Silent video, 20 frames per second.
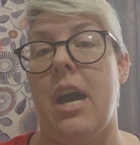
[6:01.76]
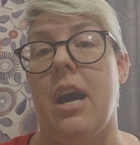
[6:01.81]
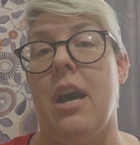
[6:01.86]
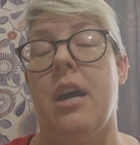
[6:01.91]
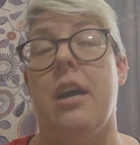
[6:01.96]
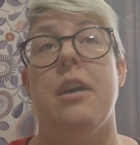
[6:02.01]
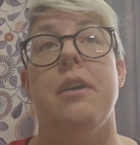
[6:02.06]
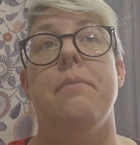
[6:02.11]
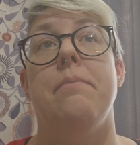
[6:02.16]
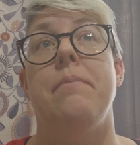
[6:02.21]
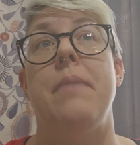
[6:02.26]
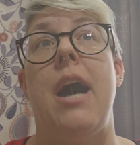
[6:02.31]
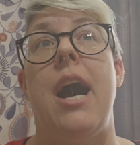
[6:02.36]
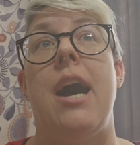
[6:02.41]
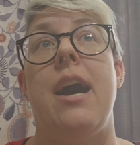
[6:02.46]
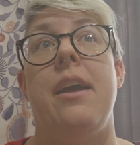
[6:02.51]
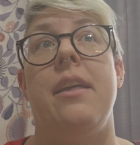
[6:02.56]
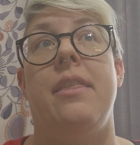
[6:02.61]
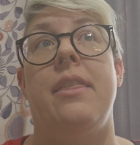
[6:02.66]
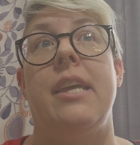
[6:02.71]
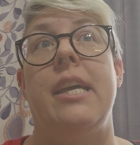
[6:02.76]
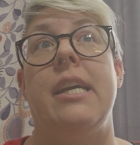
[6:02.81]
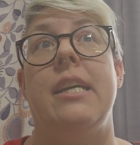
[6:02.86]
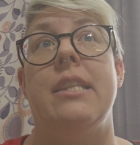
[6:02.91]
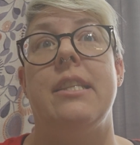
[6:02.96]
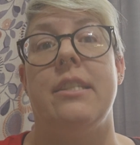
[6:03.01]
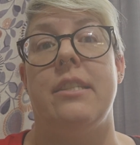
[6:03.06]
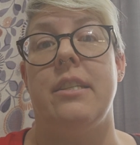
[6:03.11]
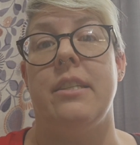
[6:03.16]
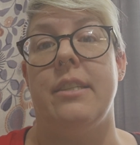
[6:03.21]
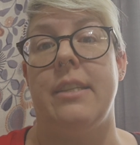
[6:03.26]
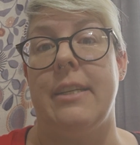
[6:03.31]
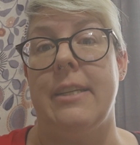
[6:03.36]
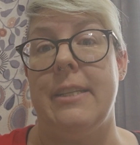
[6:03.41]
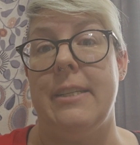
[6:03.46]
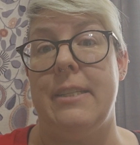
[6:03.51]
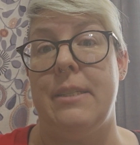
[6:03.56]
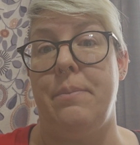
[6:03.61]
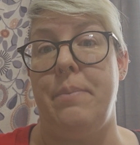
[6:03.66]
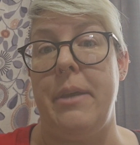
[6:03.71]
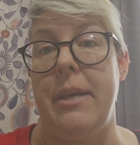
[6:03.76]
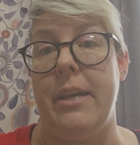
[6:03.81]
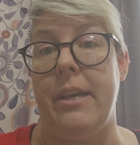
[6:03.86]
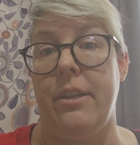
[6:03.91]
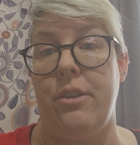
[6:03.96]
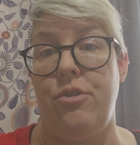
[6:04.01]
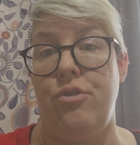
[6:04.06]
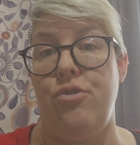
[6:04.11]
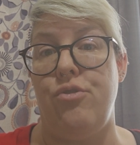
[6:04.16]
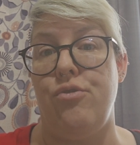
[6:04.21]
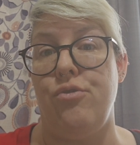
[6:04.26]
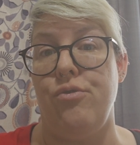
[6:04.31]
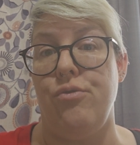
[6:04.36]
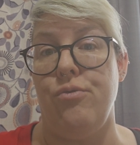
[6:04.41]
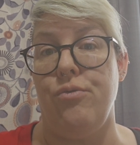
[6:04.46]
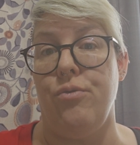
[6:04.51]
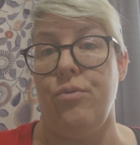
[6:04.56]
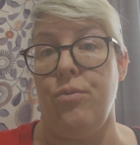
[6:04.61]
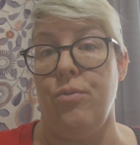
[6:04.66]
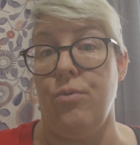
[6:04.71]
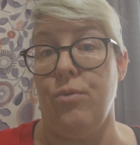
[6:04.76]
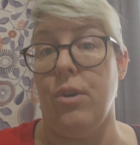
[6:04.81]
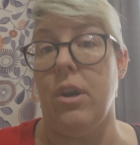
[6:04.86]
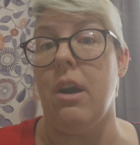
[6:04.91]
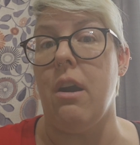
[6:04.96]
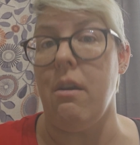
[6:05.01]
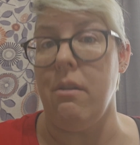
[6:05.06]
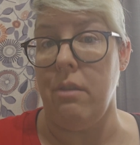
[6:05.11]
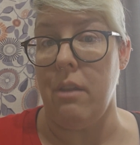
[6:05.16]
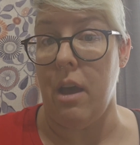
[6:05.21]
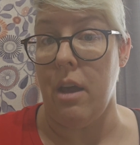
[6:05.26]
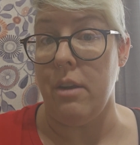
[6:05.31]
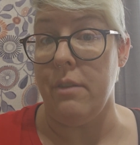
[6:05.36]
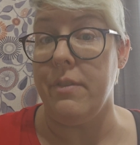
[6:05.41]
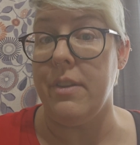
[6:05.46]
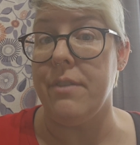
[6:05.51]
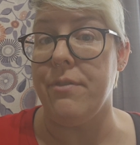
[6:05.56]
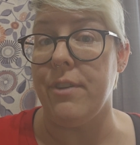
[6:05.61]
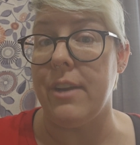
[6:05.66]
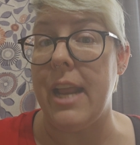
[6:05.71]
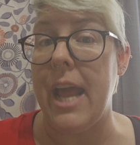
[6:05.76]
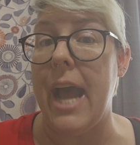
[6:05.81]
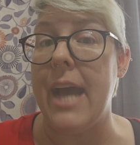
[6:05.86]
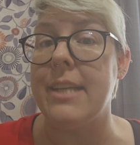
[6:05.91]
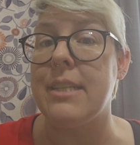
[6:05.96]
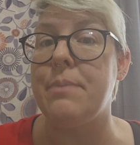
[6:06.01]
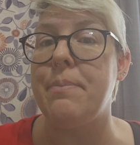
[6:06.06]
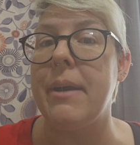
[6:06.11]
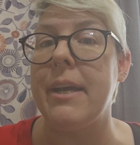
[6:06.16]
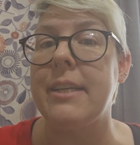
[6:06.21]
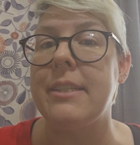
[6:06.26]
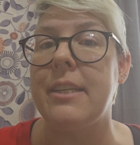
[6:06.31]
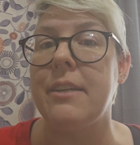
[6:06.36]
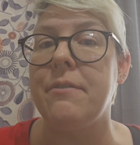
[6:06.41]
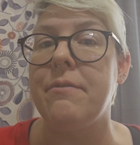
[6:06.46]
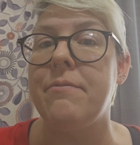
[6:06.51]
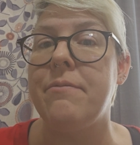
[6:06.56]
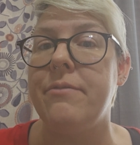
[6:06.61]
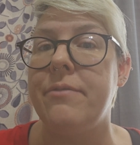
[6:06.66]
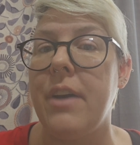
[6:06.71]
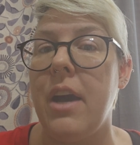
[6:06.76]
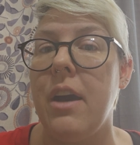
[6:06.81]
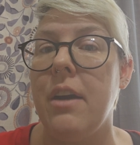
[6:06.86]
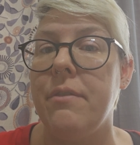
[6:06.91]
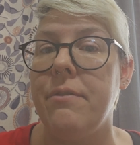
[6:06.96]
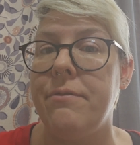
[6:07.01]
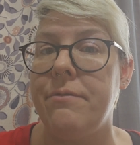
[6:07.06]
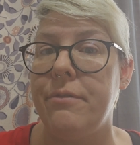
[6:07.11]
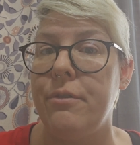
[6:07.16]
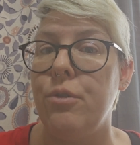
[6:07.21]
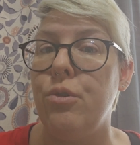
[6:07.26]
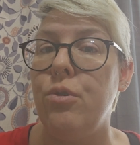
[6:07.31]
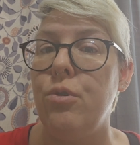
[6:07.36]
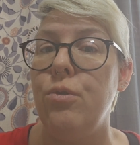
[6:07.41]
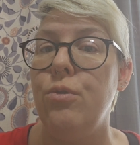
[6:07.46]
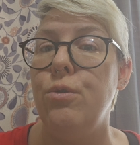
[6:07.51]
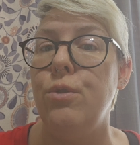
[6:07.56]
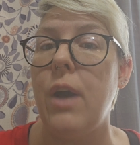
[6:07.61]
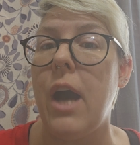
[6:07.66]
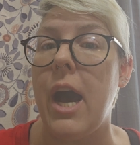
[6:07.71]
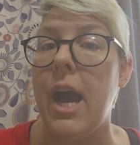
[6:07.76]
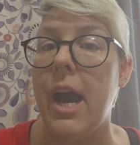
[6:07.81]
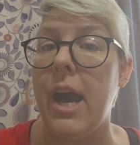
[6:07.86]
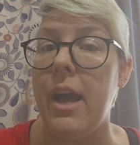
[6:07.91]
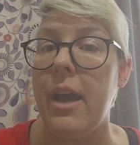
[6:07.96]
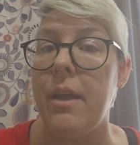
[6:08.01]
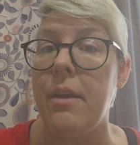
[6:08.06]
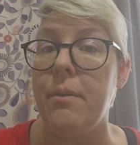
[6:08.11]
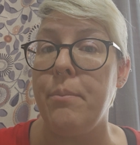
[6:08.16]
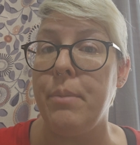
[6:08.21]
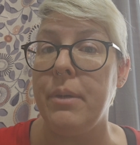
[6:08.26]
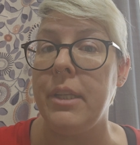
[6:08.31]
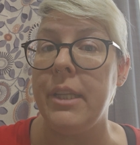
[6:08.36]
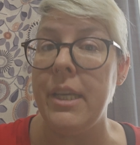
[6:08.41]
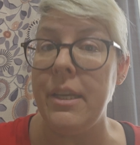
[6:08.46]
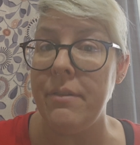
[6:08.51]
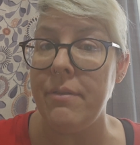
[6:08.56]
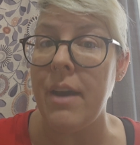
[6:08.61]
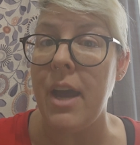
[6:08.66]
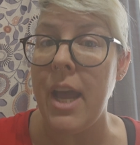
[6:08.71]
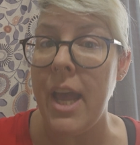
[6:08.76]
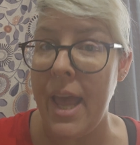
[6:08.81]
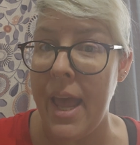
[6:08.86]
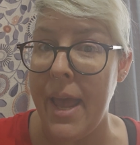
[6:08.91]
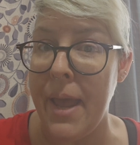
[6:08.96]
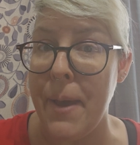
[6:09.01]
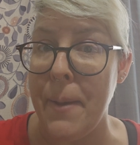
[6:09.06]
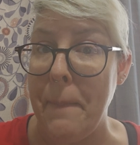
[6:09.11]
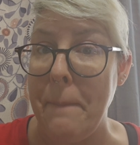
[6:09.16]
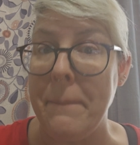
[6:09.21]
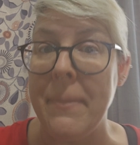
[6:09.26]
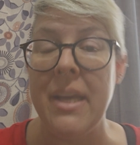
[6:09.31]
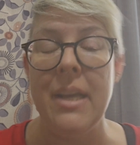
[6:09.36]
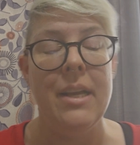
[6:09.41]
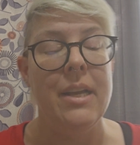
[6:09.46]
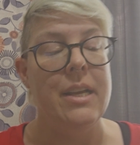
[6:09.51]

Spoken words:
I think this is going to speak to a lot of different aspects of who I believe I am.